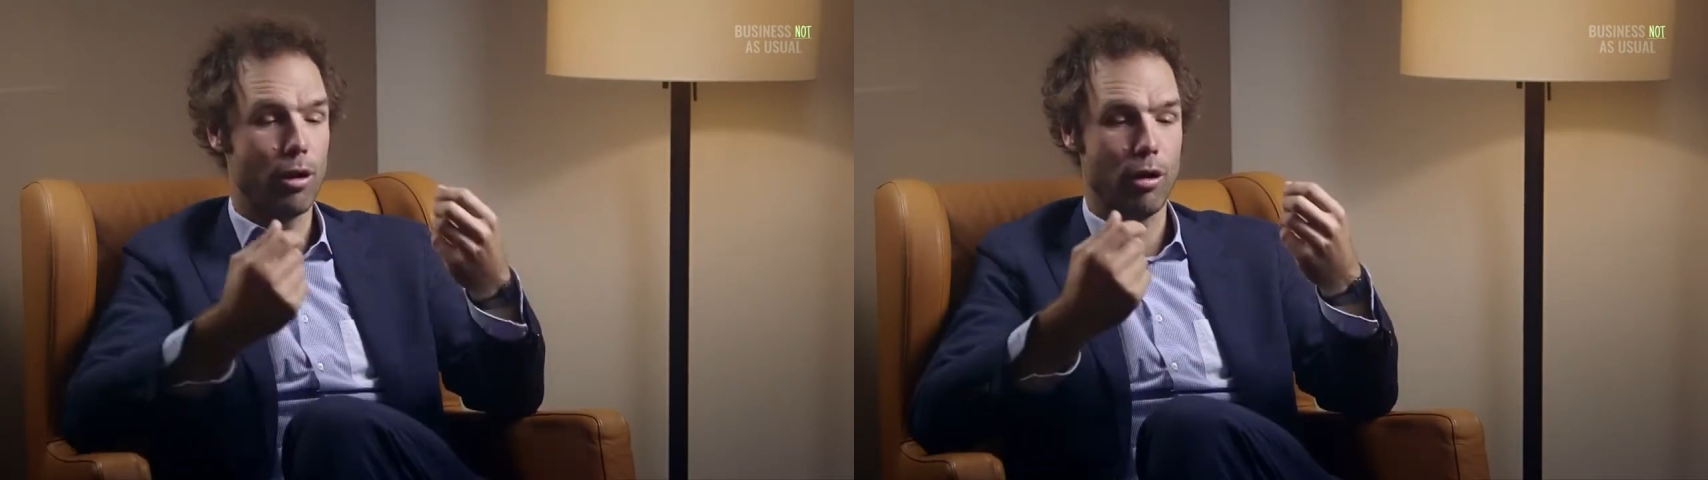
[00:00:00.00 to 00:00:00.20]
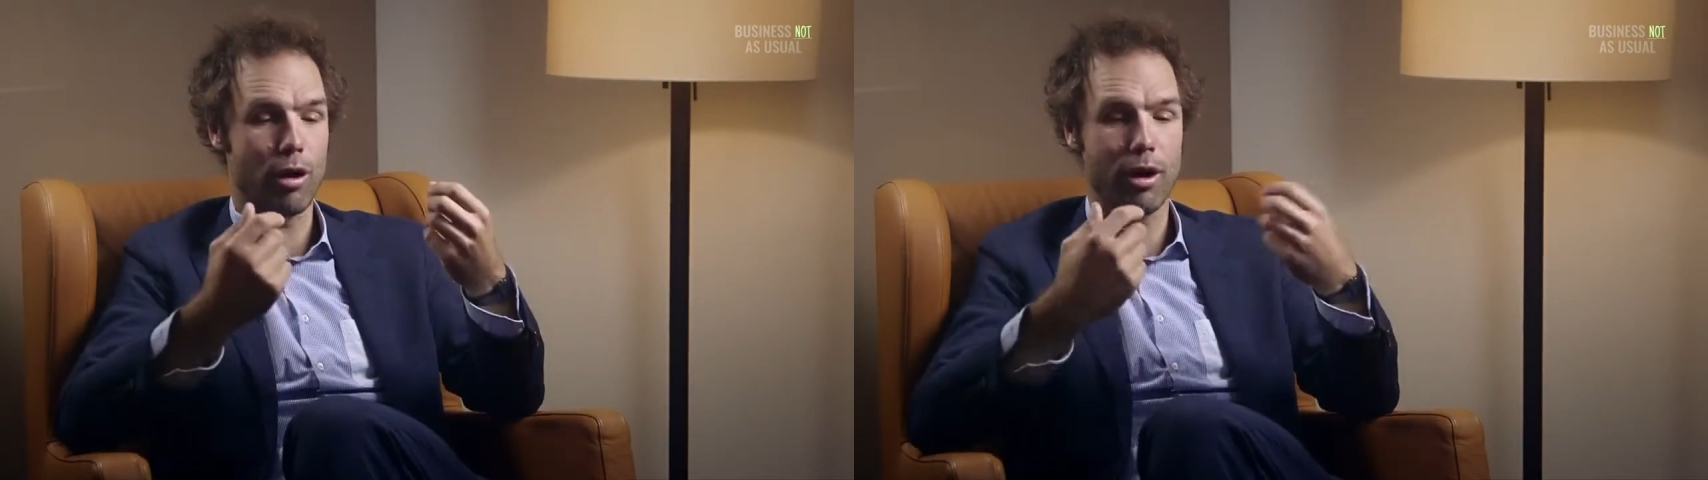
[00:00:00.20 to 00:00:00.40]

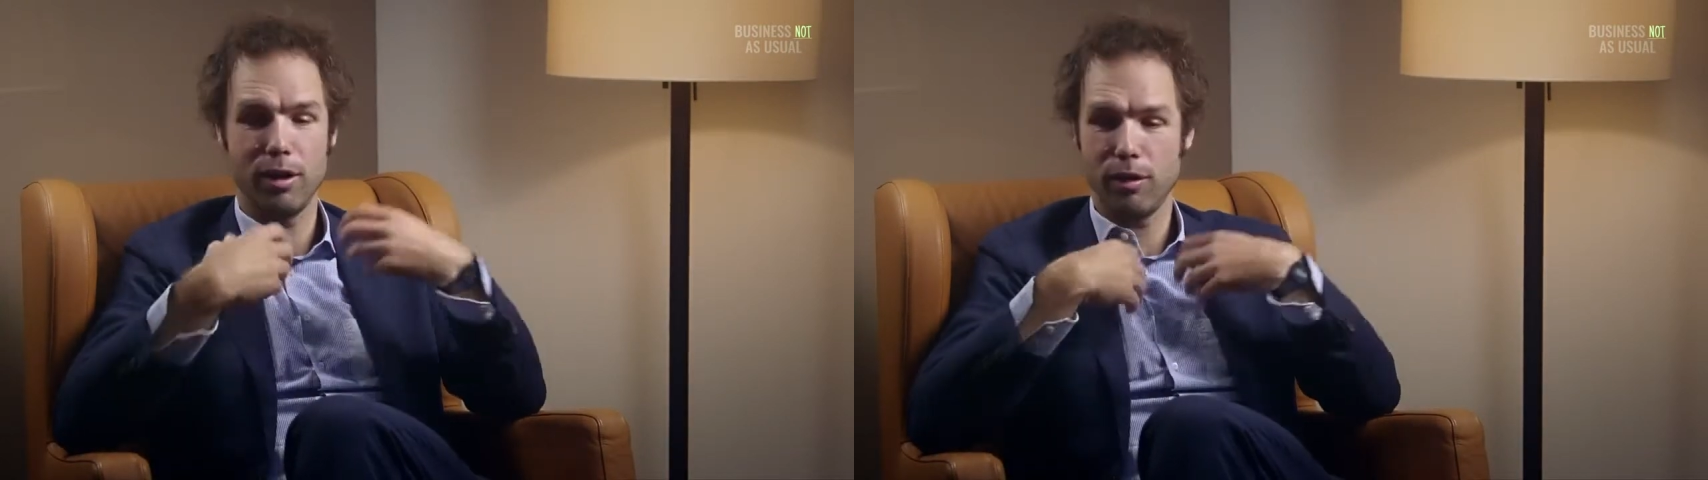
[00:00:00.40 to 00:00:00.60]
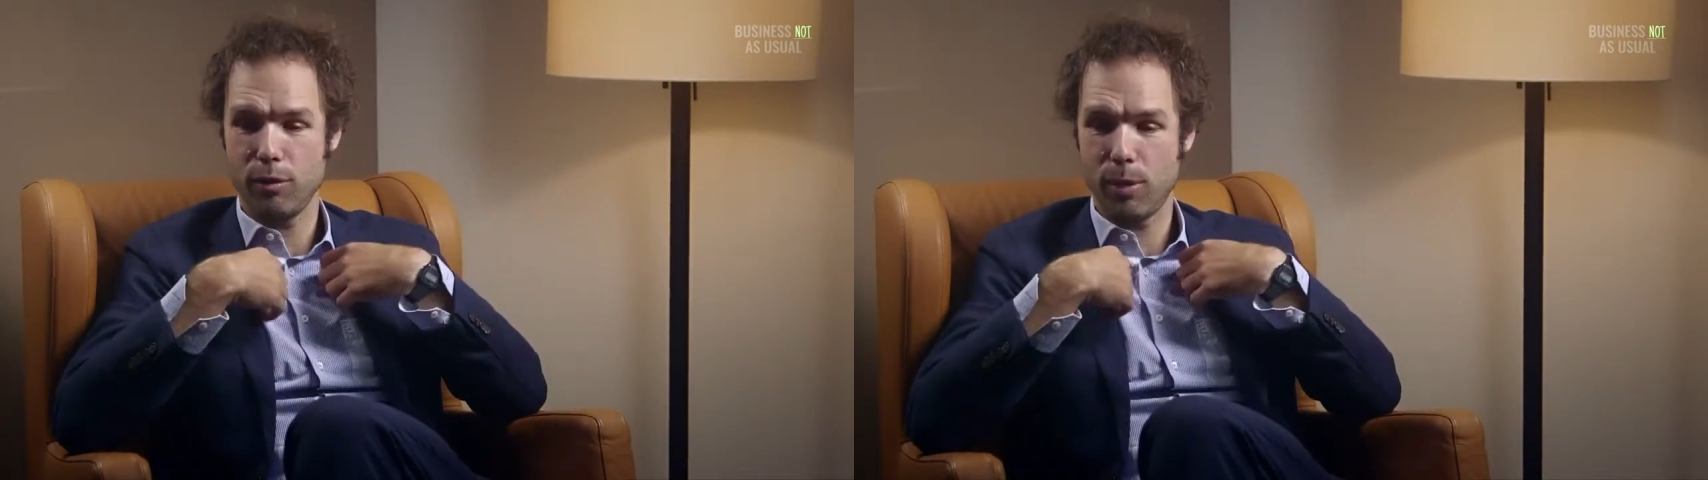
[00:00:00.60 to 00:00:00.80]
or
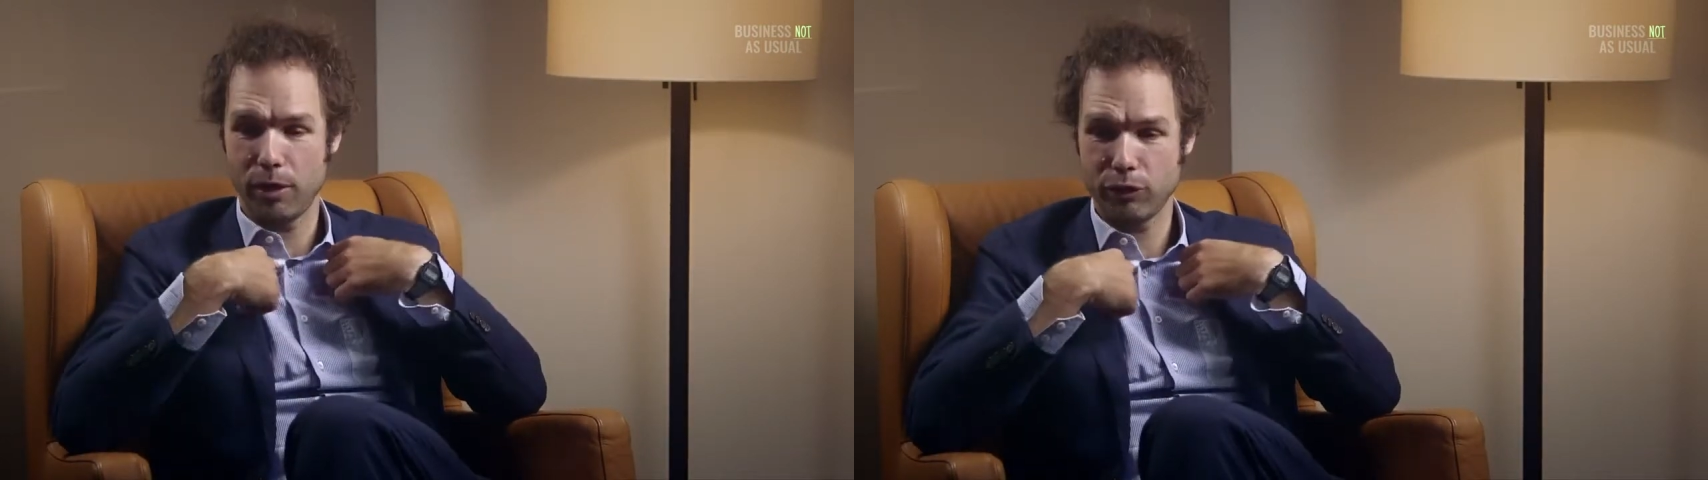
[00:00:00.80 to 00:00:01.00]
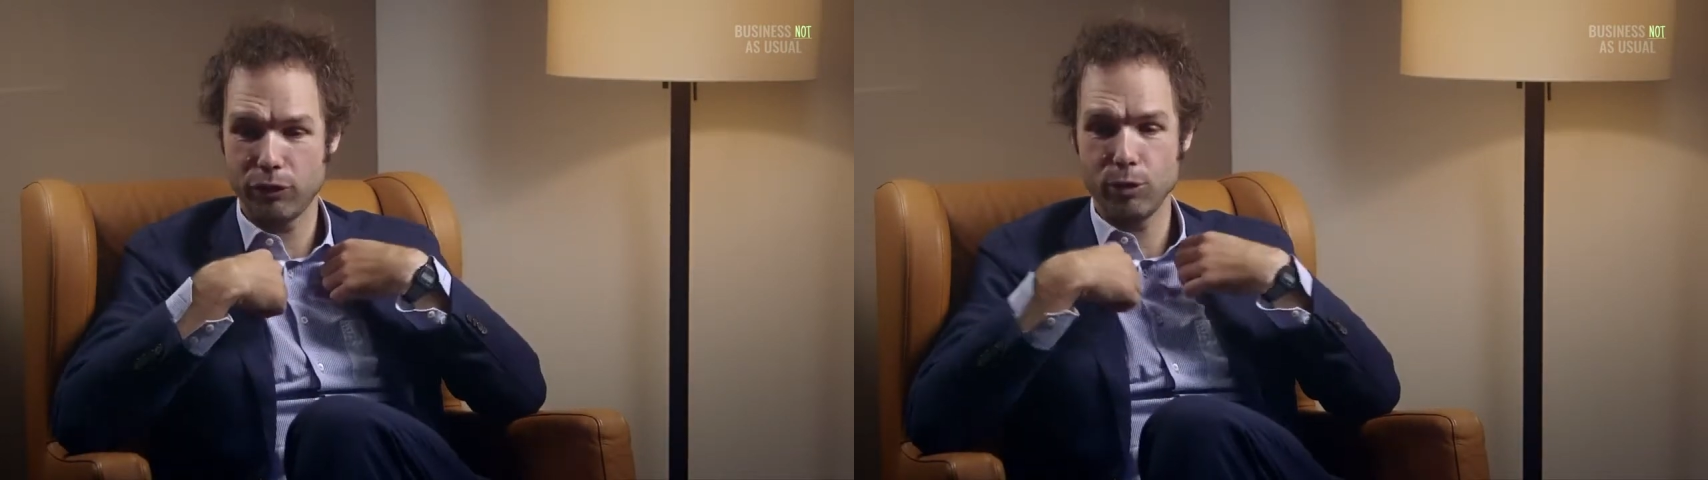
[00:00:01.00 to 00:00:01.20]
if you buy a
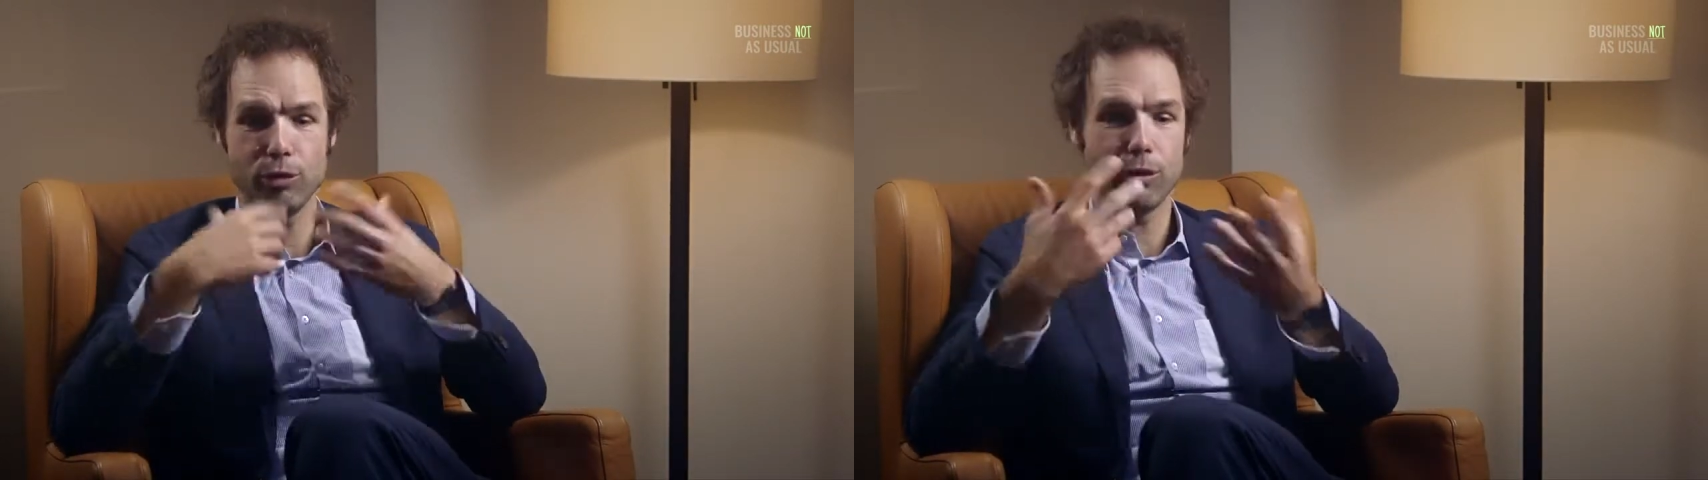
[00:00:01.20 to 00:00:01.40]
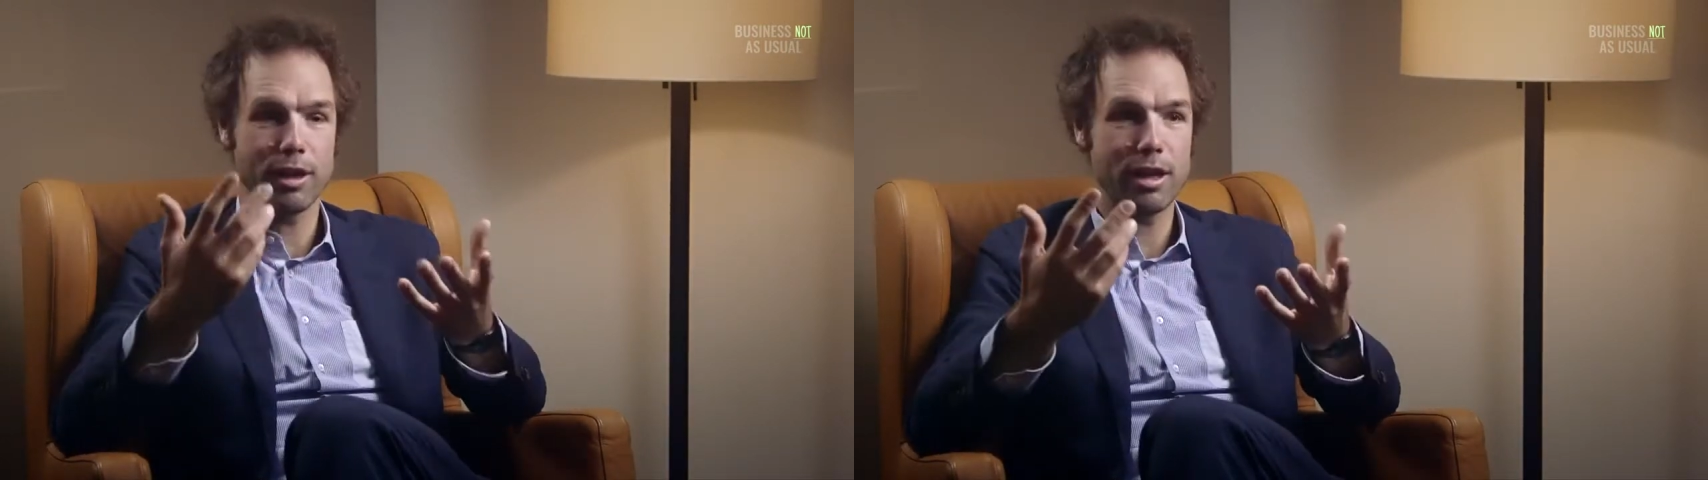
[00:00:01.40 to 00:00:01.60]
suit
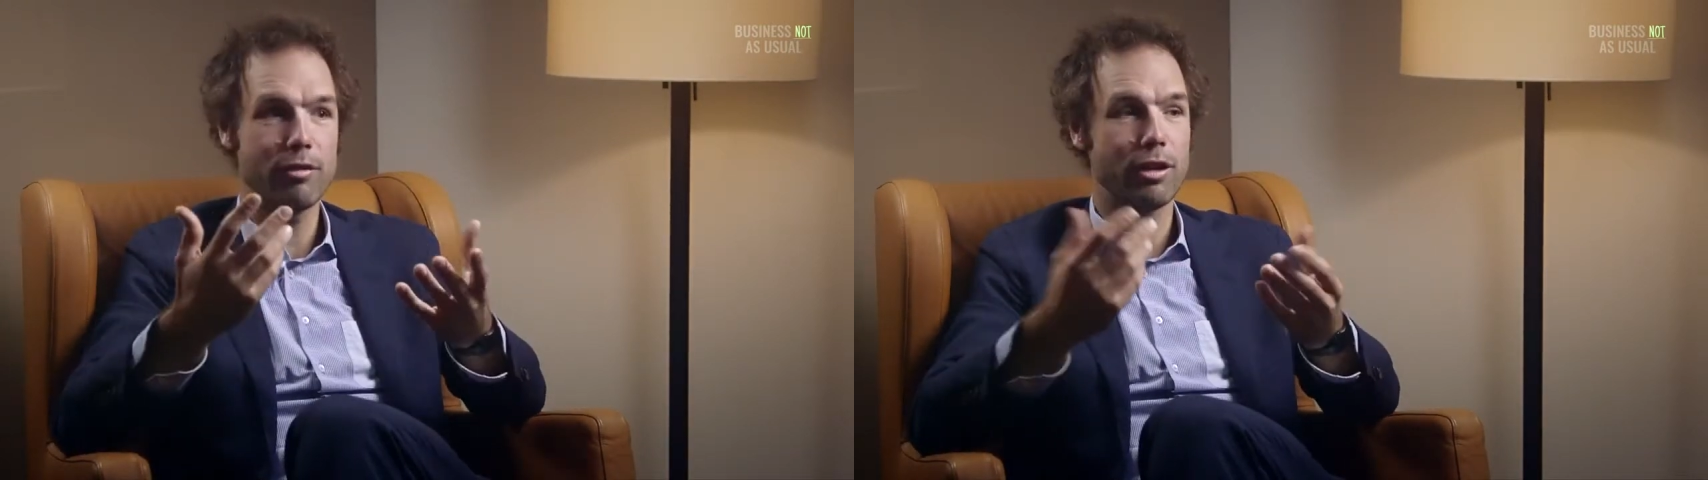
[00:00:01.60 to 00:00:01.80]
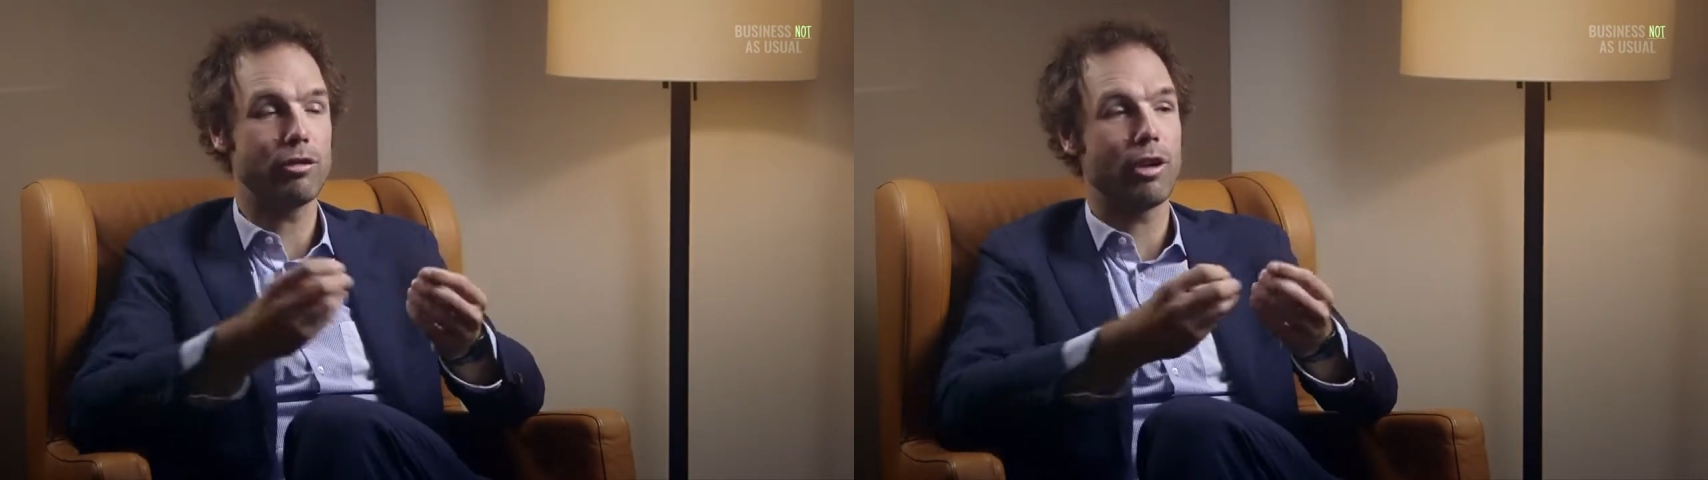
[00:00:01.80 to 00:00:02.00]
or an
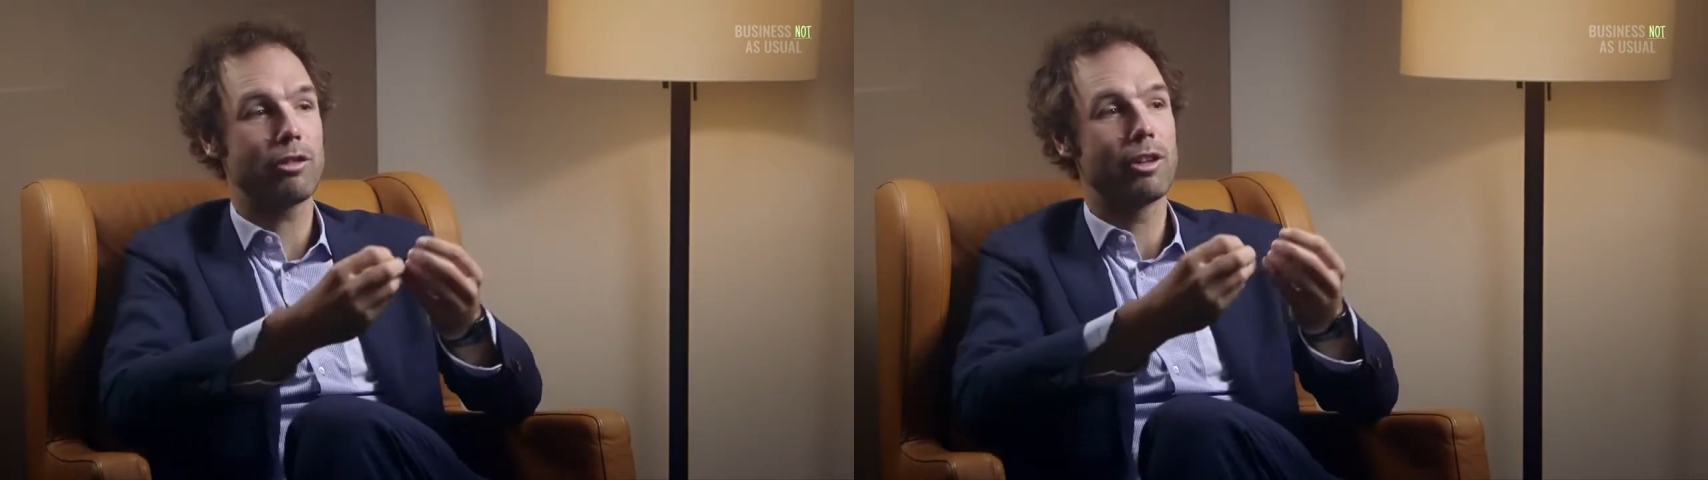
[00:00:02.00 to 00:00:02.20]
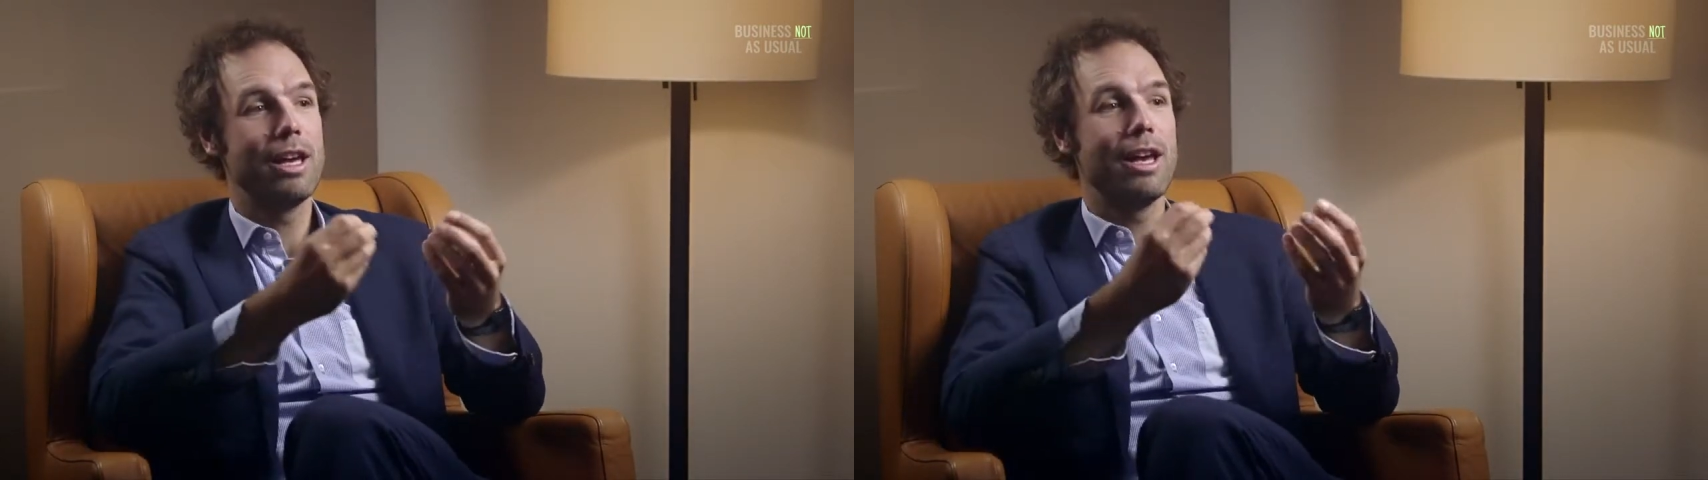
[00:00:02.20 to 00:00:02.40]
evening dress,